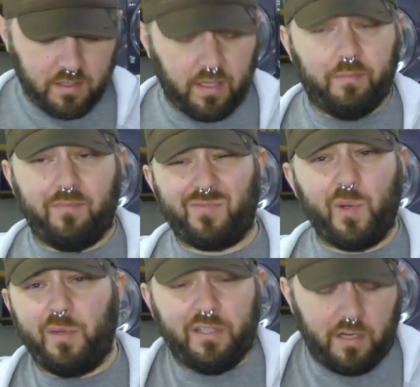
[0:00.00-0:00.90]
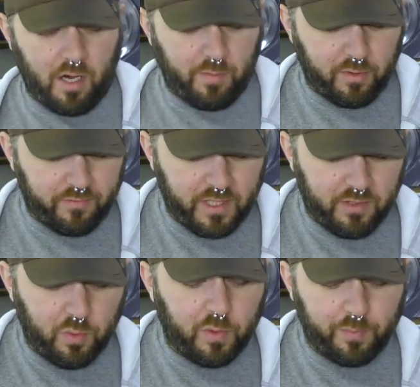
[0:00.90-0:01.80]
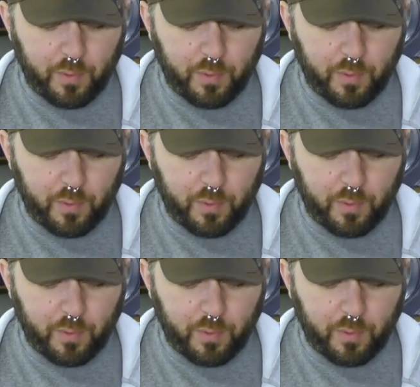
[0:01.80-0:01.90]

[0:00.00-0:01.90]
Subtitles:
I'm rebuilding a Harbor Freight tool.